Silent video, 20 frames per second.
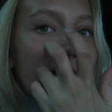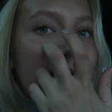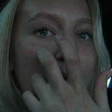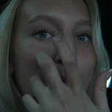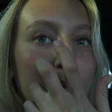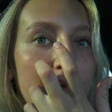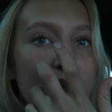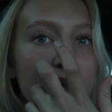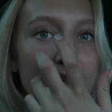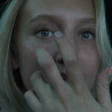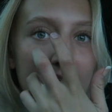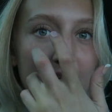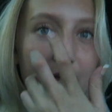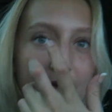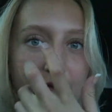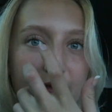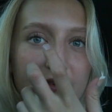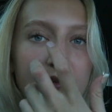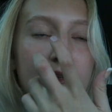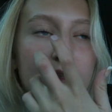I'm gonna
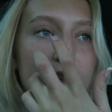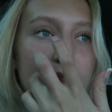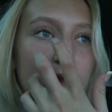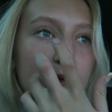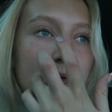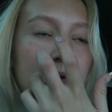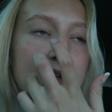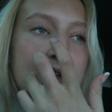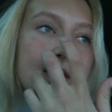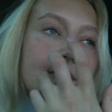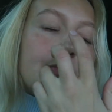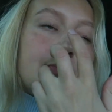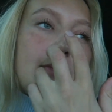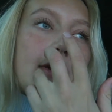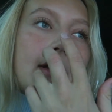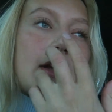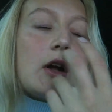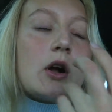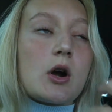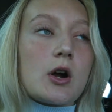give Lucas
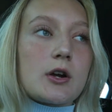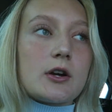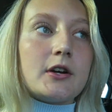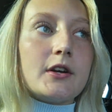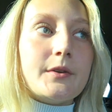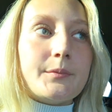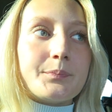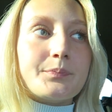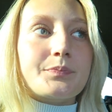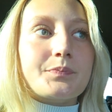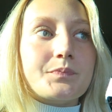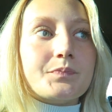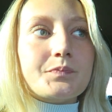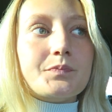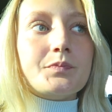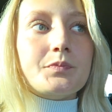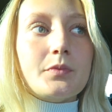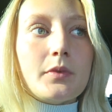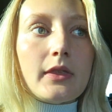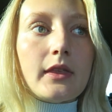my garter
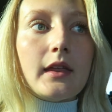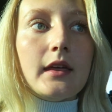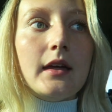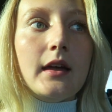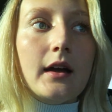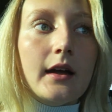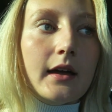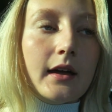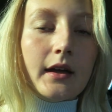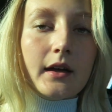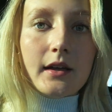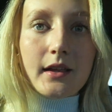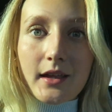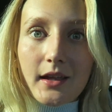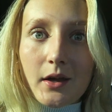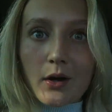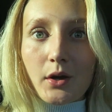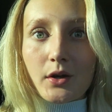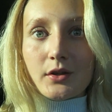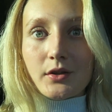
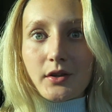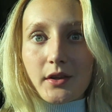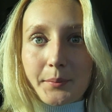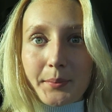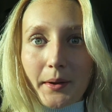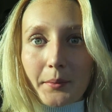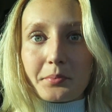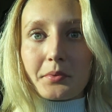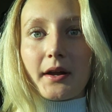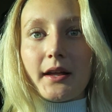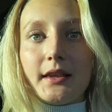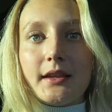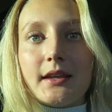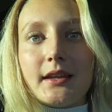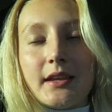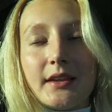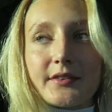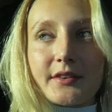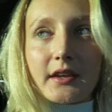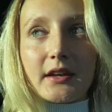on the pep rally,
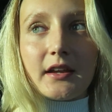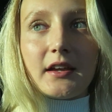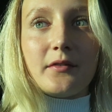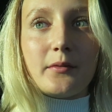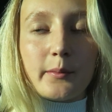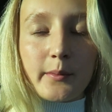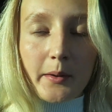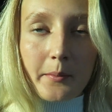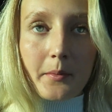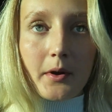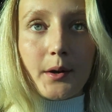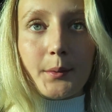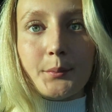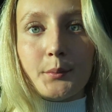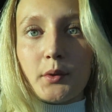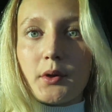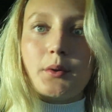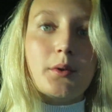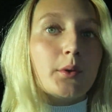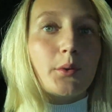and he's gonna give my mom
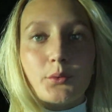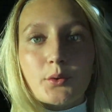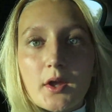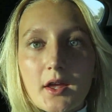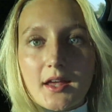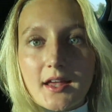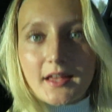one of those.